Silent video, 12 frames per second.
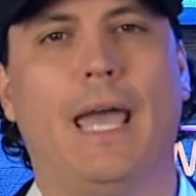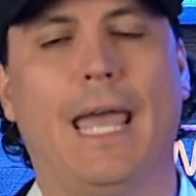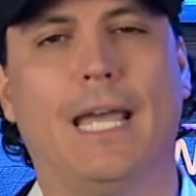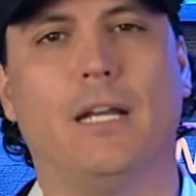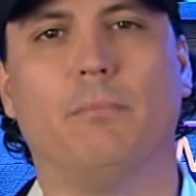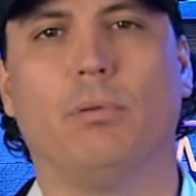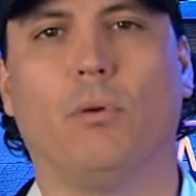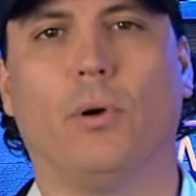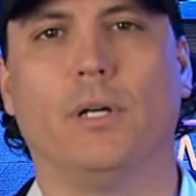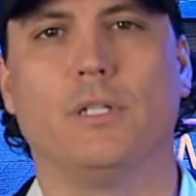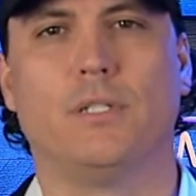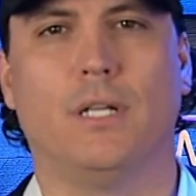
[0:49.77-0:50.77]
and
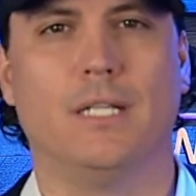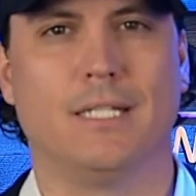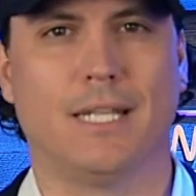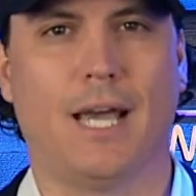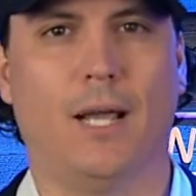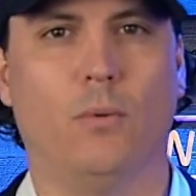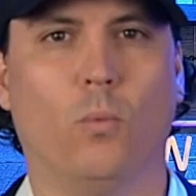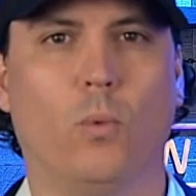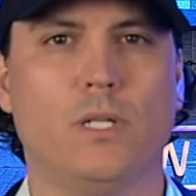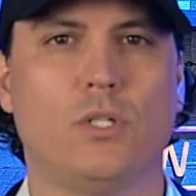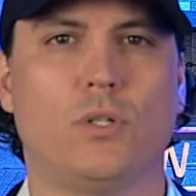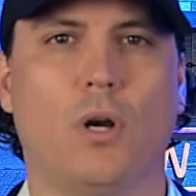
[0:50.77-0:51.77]
employers to decide
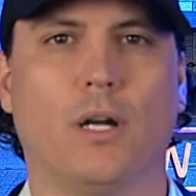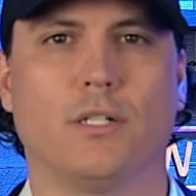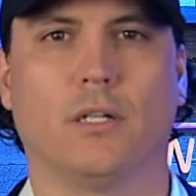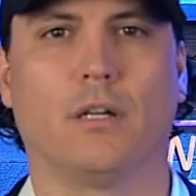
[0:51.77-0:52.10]
which drugs